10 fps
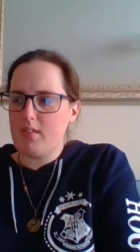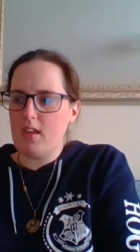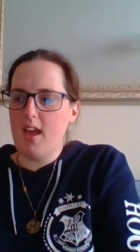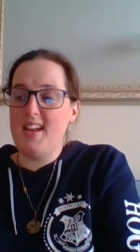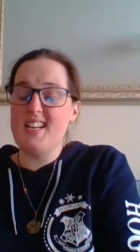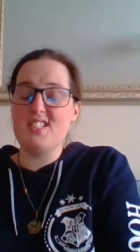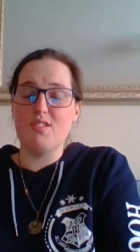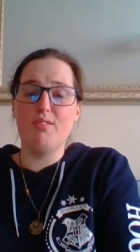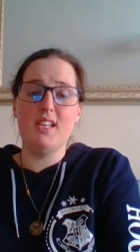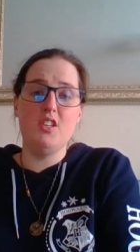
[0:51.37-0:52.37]
and it's a
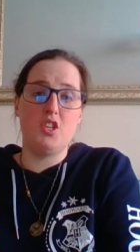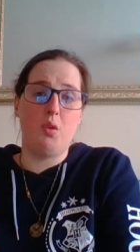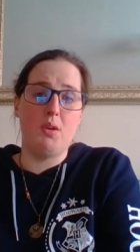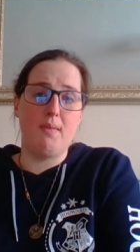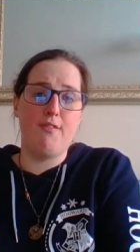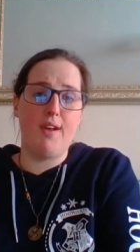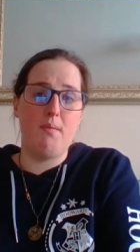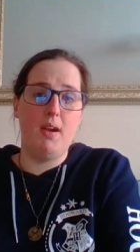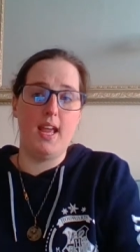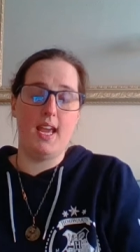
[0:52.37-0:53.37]
running joke in my
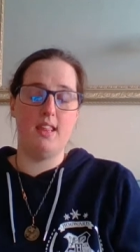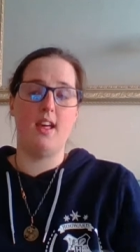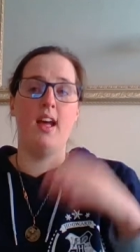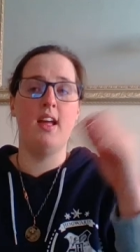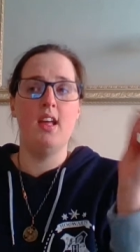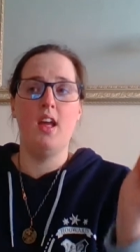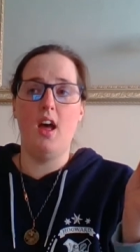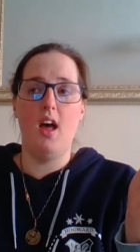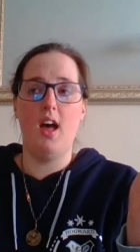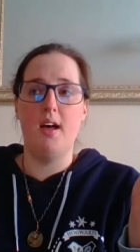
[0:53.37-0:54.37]
family that
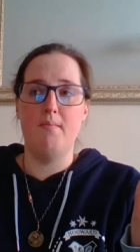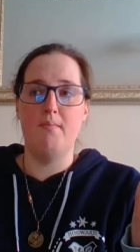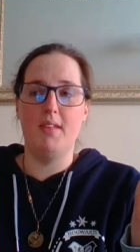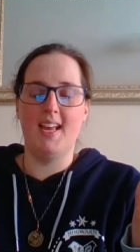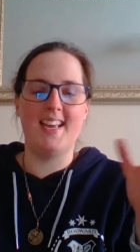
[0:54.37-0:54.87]
um, it,